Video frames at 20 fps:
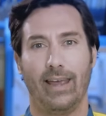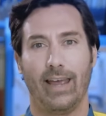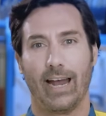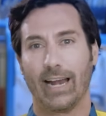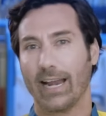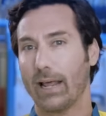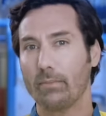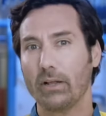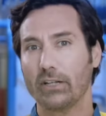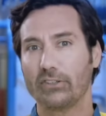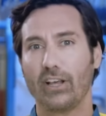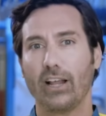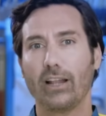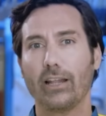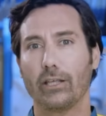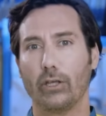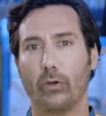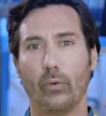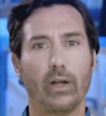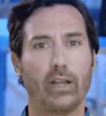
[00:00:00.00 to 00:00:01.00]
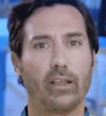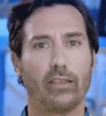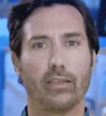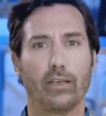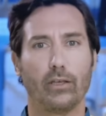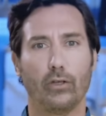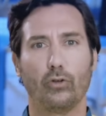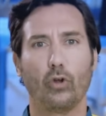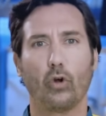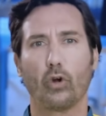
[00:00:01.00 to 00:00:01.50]
And I'm not telling you
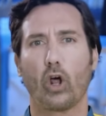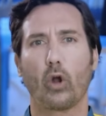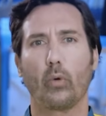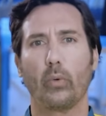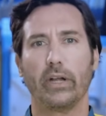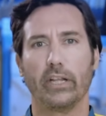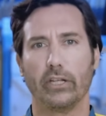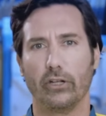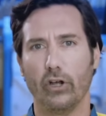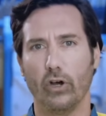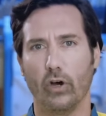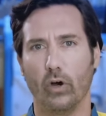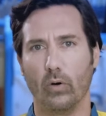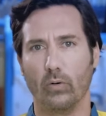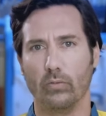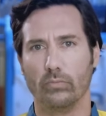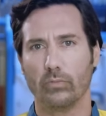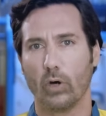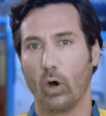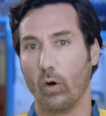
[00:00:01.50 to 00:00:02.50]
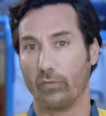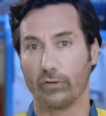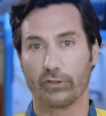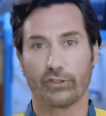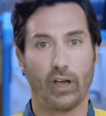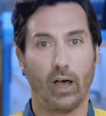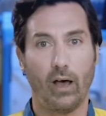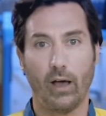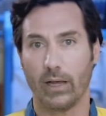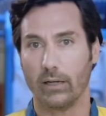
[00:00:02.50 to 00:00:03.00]
anything you don't already know. Over
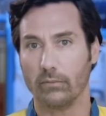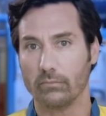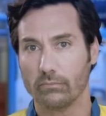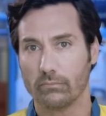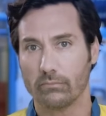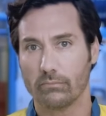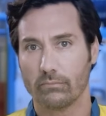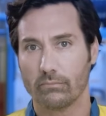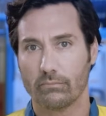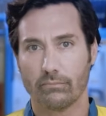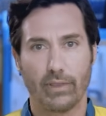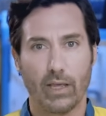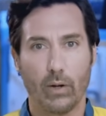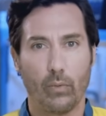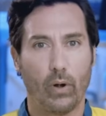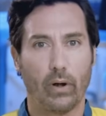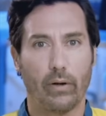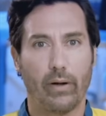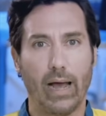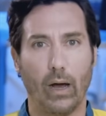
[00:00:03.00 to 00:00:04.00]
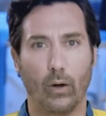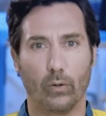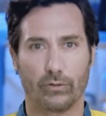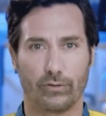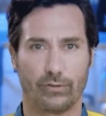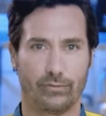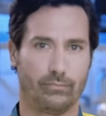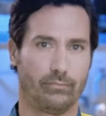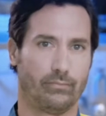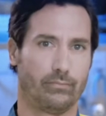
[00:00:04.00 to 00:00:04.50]
time, they wear
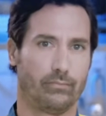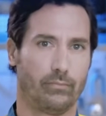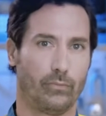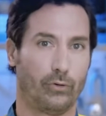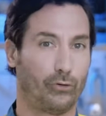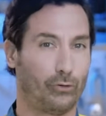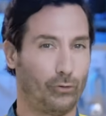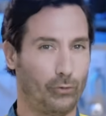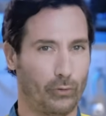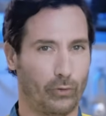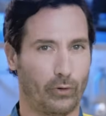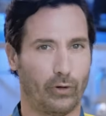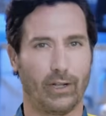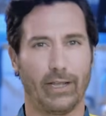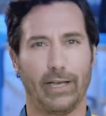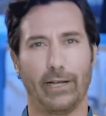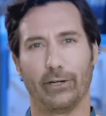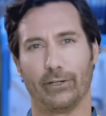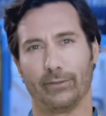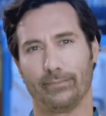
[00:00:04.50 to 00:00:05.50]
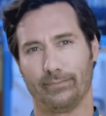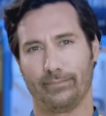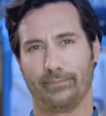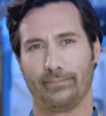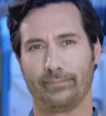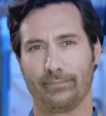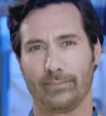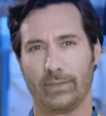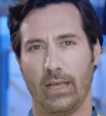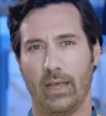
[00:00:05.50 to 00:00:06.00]
out, sooner or later.
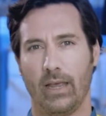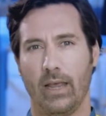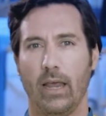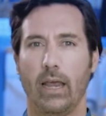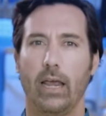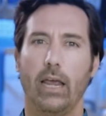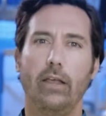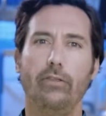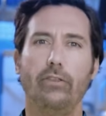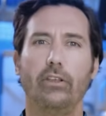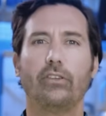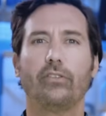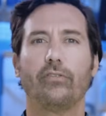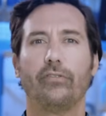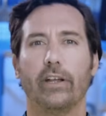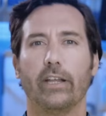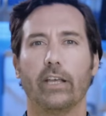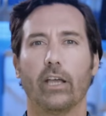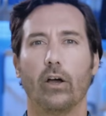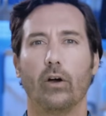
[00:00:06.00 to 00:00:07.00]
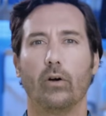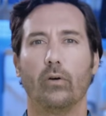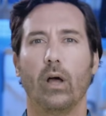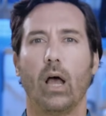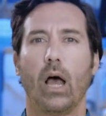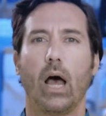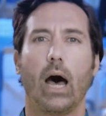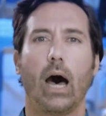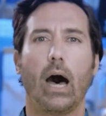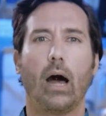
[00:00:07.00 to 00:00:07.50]
In this video,
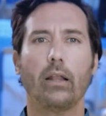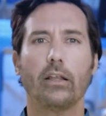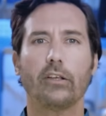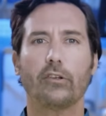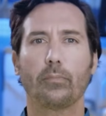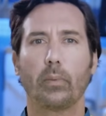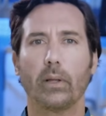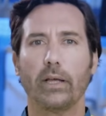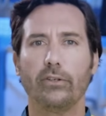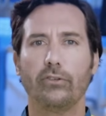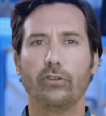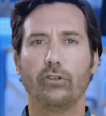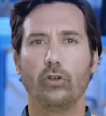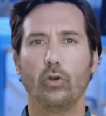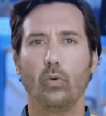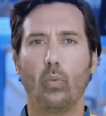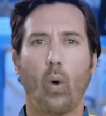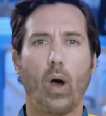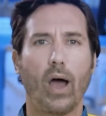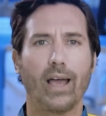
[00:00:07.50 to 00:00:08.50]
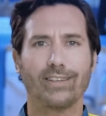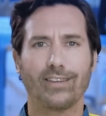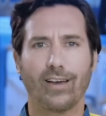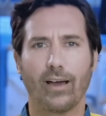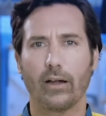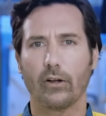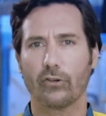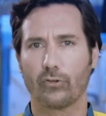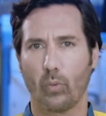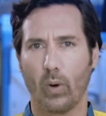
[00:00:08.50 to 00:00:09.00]
I'll explain to you why
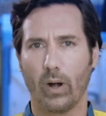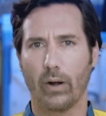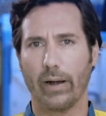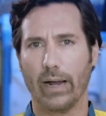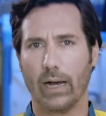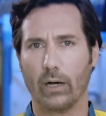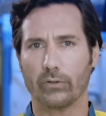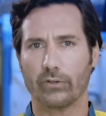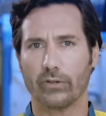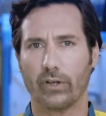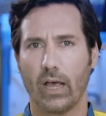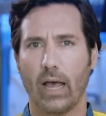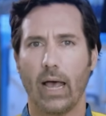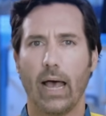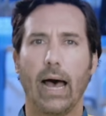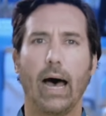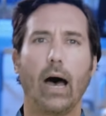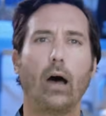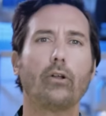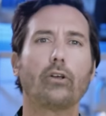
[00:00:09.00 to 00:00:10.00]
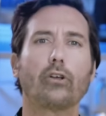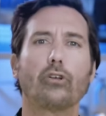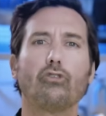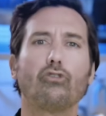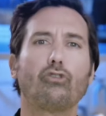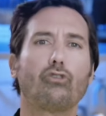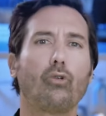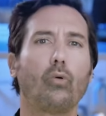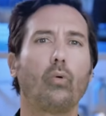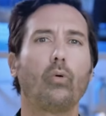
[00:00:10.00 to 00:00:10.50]
tires wear out, how to
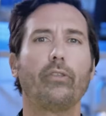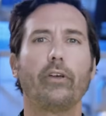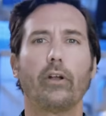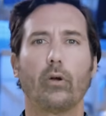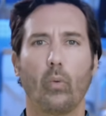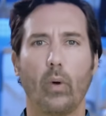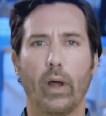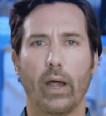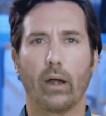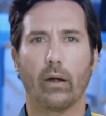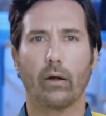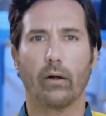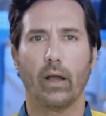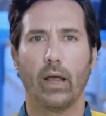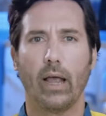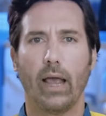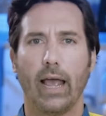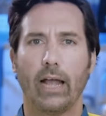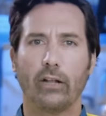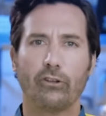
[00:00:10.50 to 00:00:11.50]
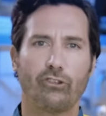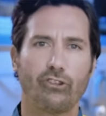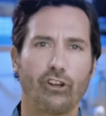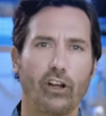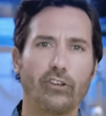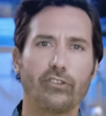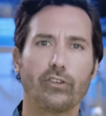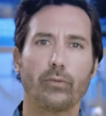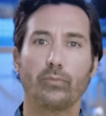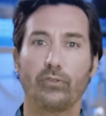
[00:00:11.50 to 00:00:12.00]
control their wear, and
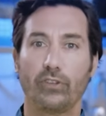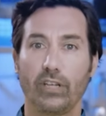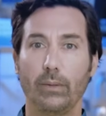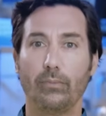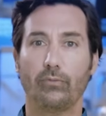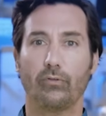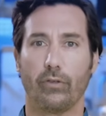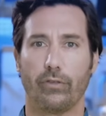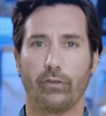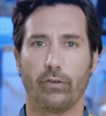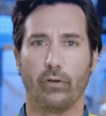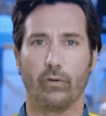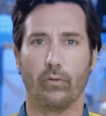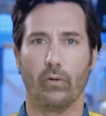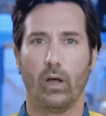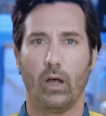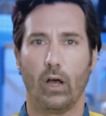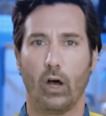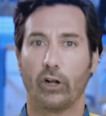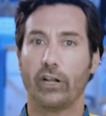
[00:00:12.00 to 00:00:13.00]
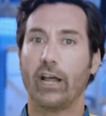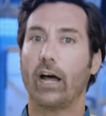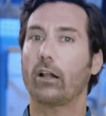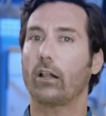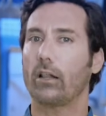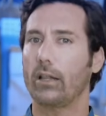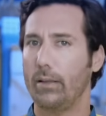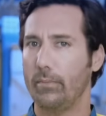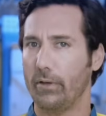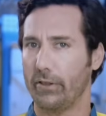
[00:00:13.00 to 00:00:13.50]
share some tips with you on how to
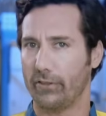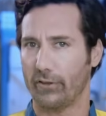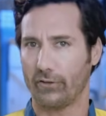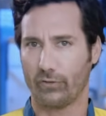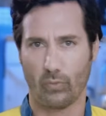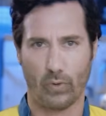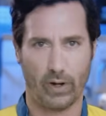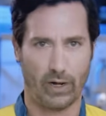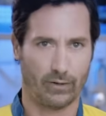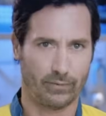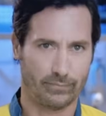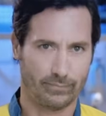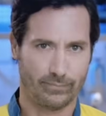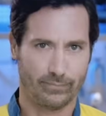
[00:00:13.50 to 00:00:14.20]
limit this wear.